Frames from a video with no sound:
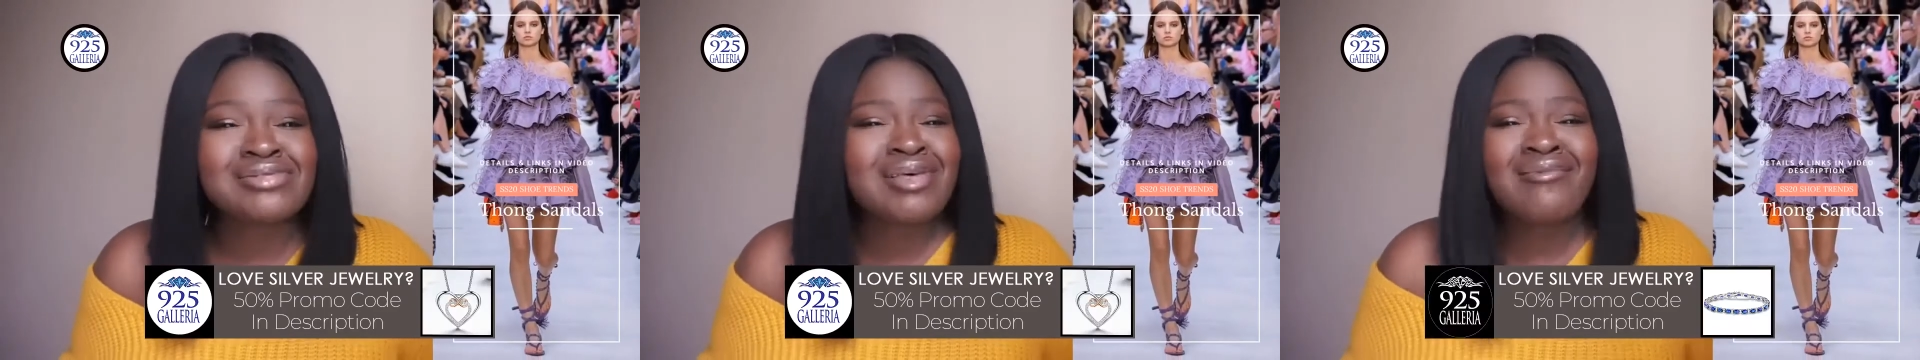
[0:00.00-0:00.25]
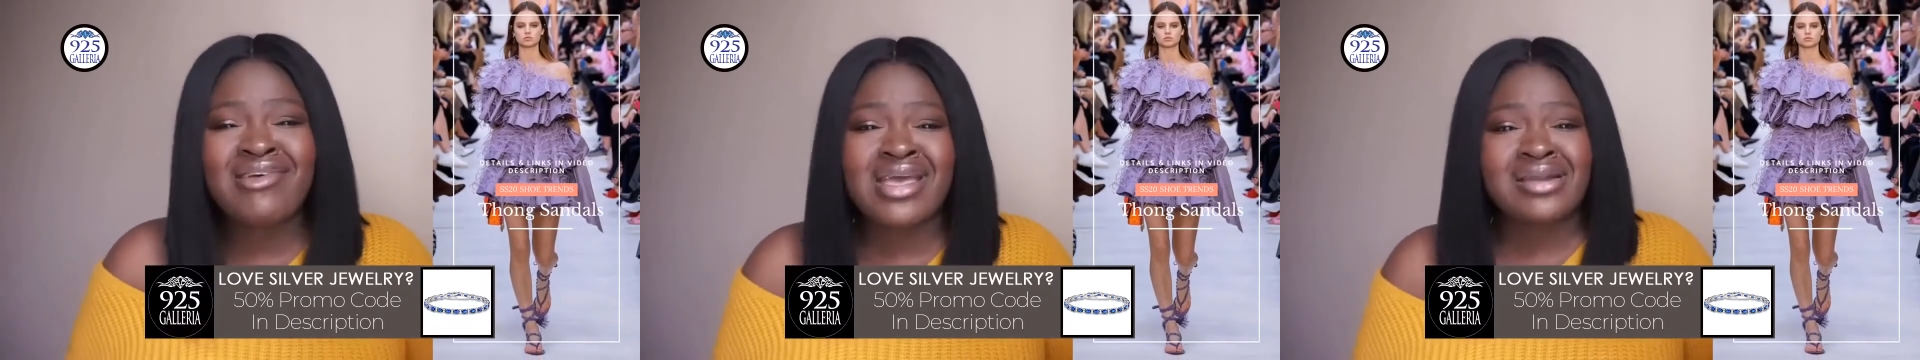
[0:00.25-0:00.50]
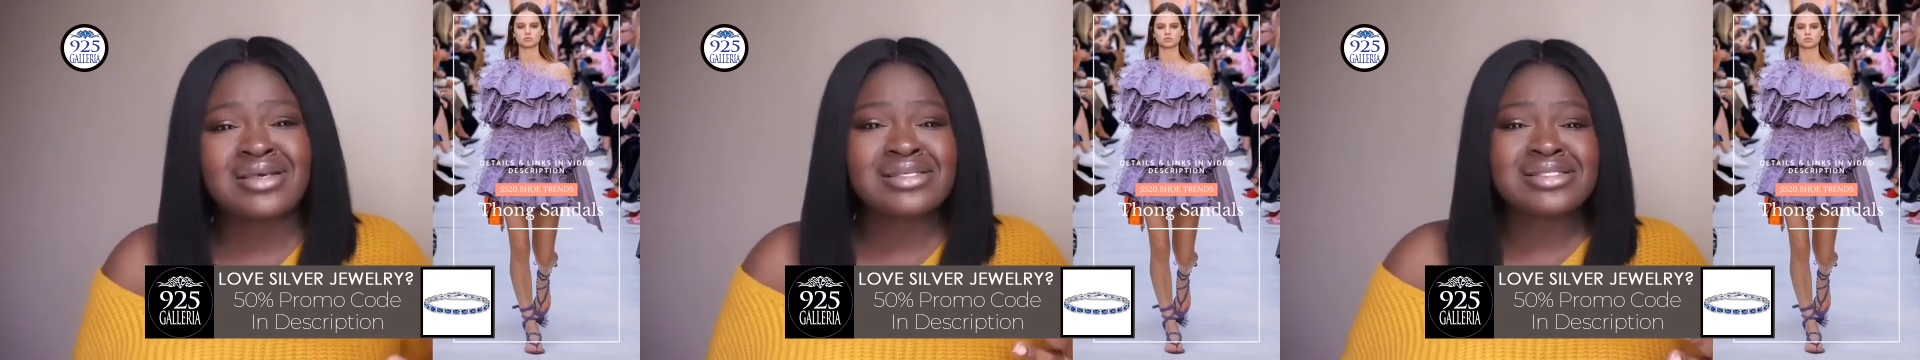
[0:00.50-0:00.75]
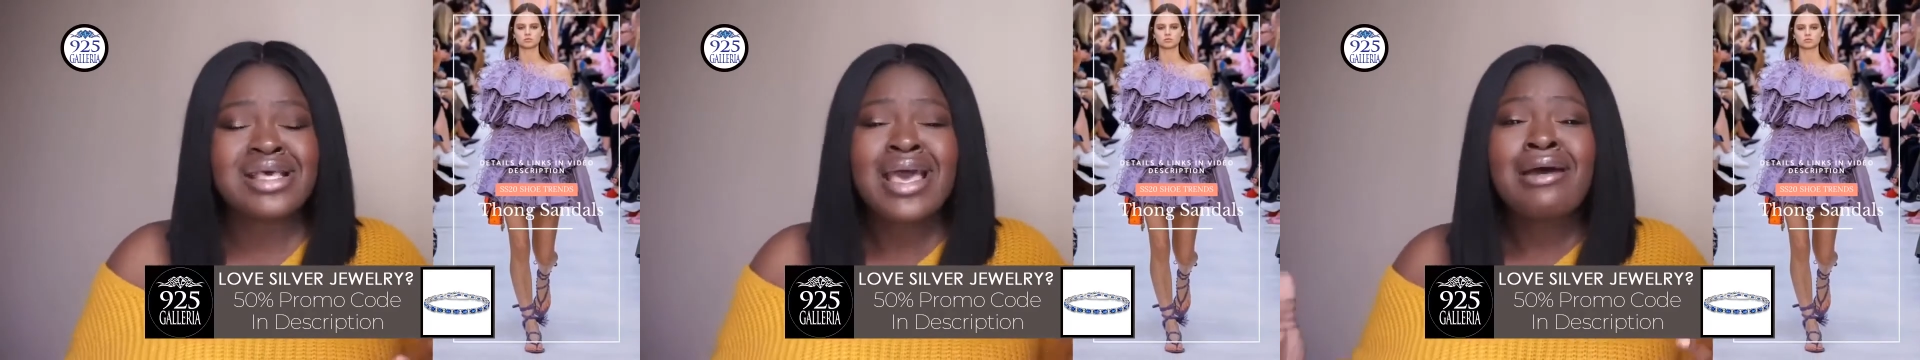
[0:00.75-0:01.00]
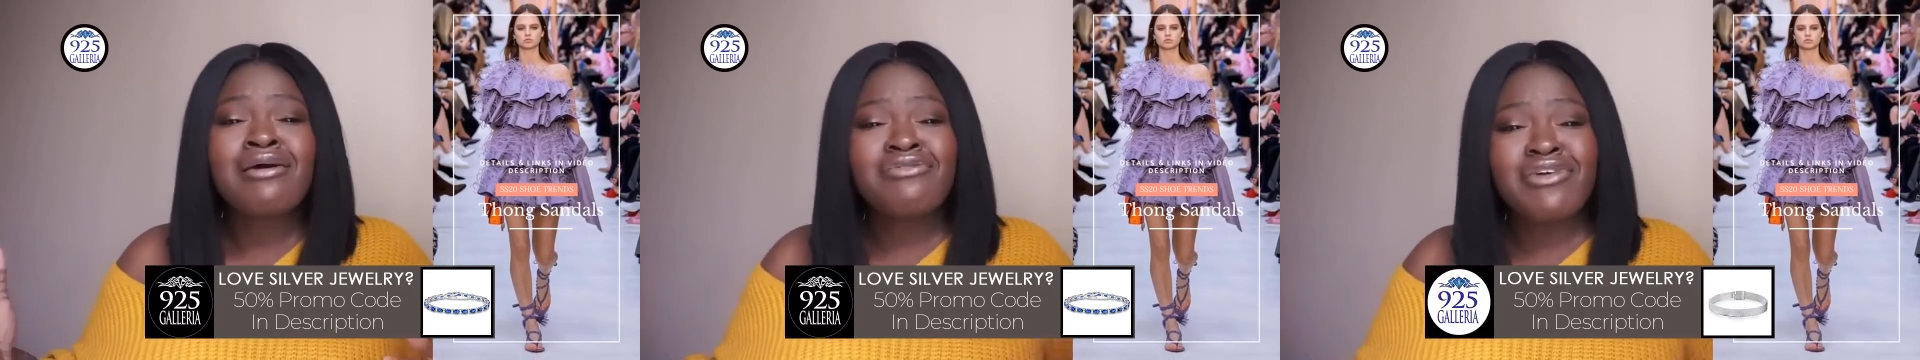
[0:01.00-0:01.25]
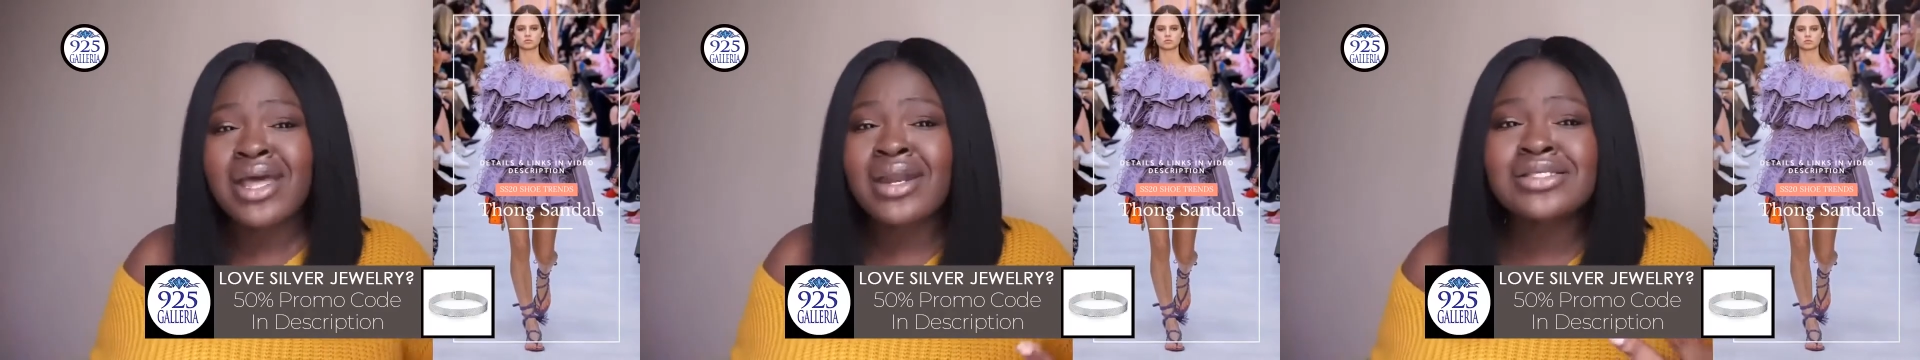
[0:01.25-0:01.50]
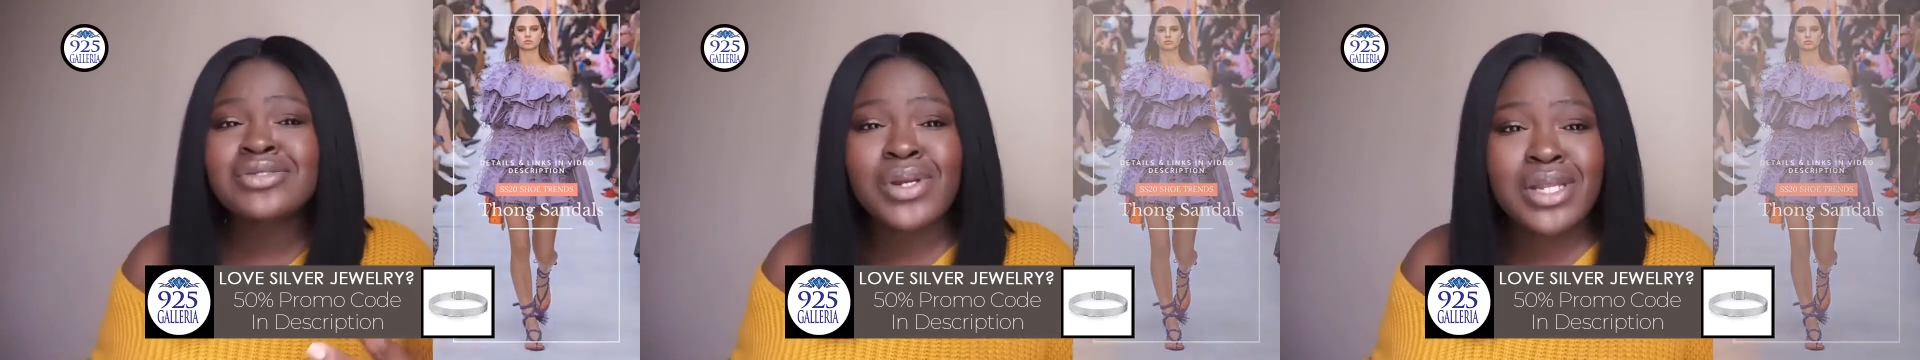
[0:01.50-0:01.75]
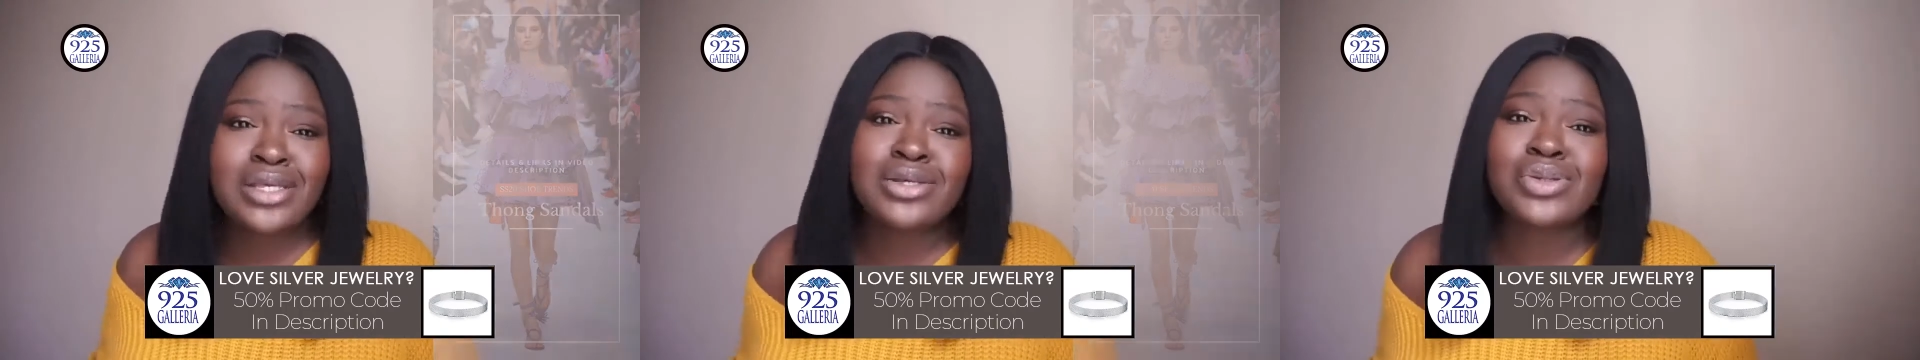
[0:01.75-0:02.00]
Havanas with
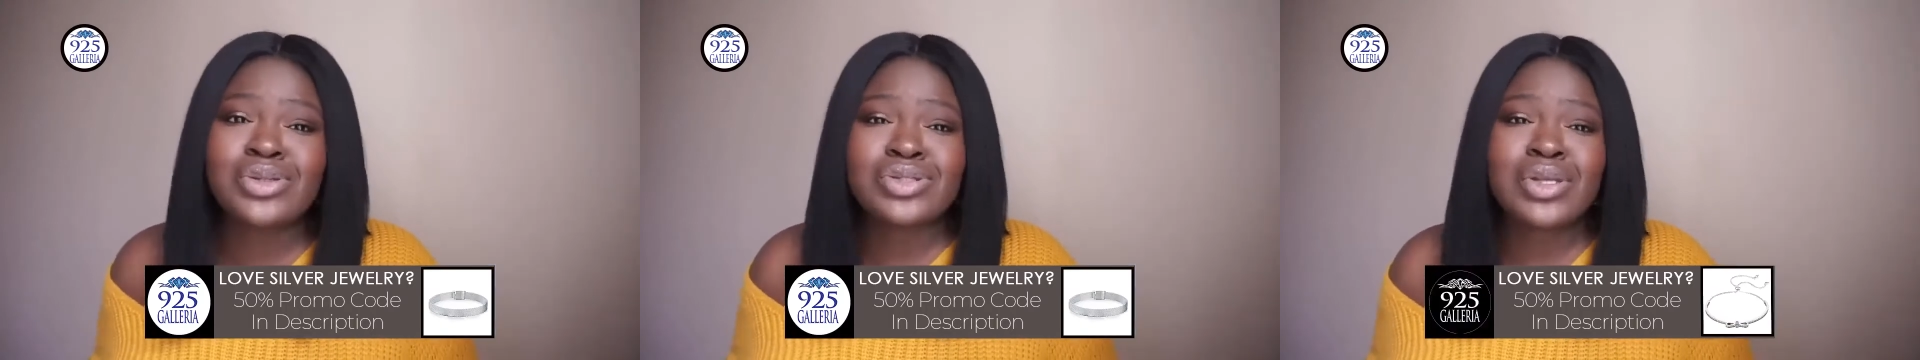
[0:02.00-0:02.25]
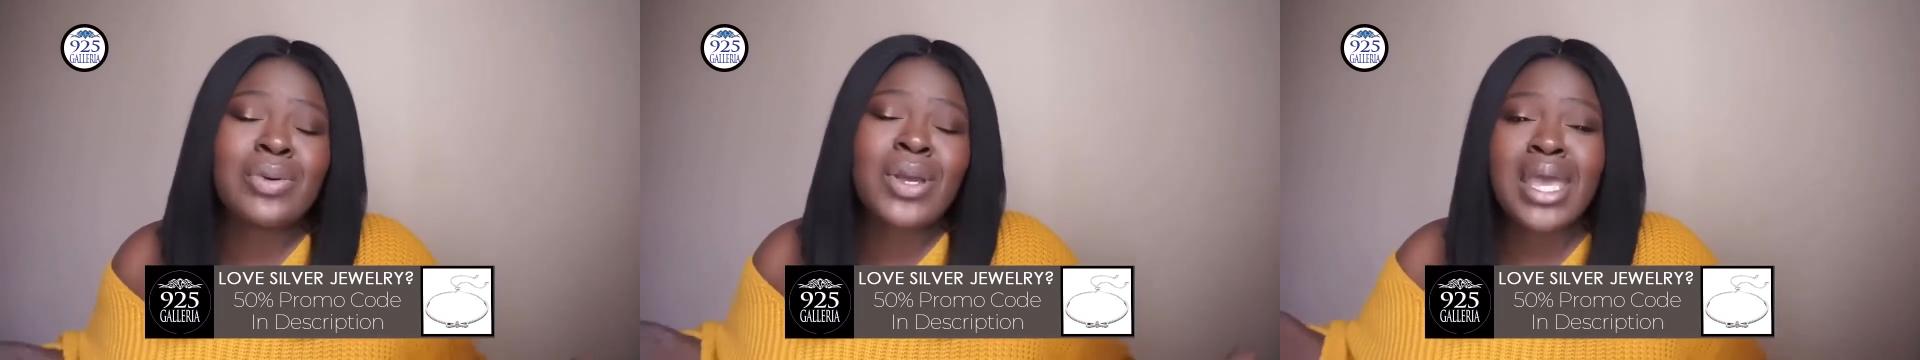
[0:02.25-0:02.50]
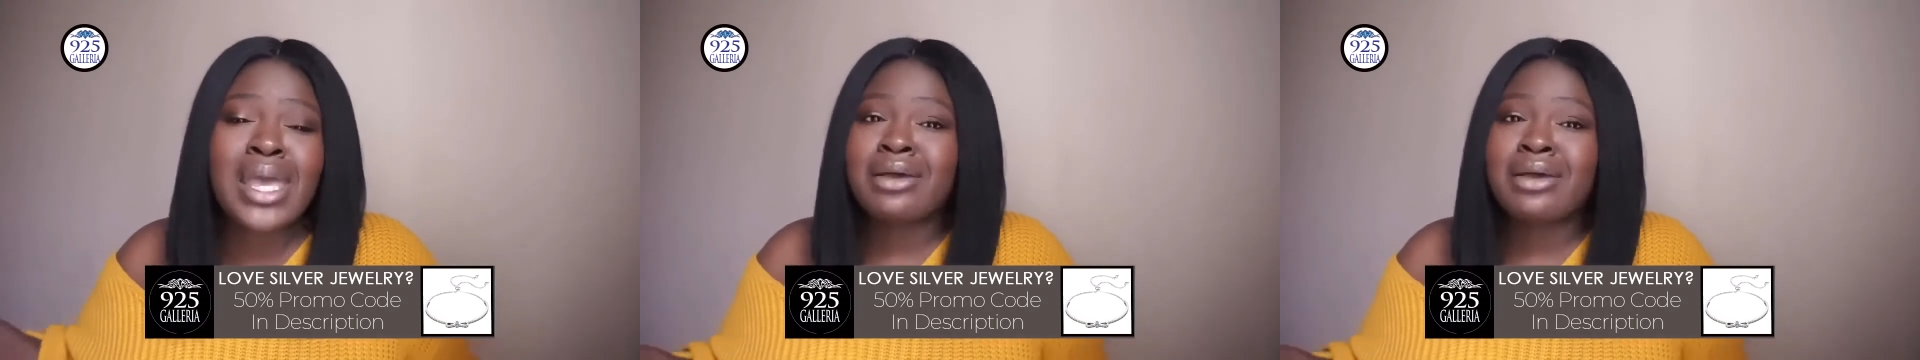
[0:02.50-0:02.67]
heels, okay?